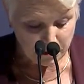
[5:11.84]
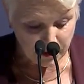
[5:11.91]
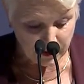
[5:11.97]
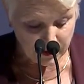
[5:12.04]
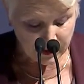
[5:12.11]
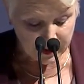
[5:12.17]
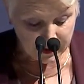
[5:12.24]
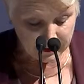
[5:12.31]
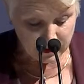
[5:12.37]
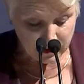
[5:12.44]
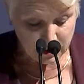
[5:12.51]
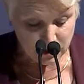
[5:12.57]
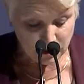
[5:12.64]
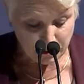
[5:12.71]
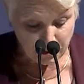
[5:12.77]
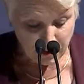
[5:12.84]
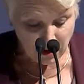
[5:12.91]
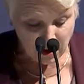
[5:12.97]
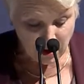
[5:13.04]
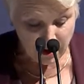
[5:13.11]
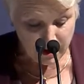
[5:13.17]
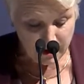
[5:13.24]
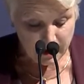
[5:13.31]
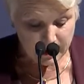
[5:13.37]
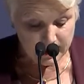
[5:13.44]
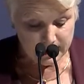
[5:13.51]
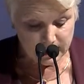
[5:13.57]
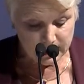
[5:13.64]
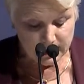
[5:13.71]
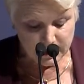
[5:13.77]
but that supply
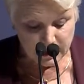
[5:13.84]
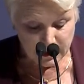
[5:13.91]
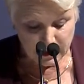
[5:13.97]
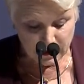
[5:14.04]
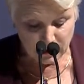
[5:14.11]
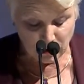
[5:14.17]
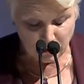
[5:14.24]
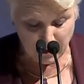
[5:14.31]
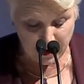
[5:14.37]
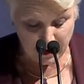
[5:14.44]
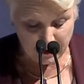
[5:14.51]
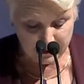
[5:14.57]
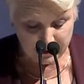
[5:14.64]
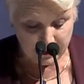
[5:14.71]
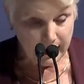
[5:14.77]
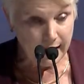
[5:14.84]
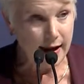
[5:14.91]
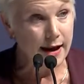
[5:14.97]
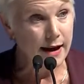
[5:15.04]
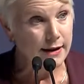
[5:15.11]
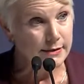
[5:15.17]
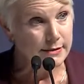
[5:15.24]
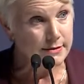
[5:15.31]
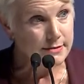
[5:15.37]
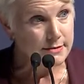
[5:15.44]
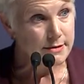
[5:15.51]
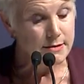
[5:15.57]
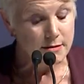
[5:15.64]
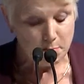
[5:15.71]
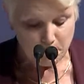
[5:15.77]
is exceeding demand, and
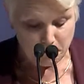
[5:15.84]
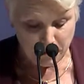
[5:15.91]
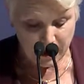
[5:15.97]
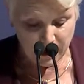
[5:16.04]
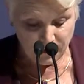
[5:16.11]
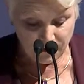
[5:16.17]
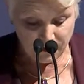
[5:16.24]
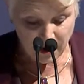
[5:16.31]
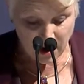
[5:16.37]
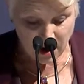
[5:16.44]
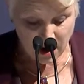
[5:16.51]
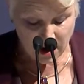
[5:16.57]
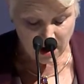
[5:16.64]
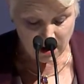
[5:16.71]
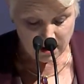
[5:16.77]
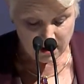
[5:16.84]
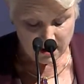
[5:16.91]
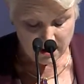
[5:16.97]
by far.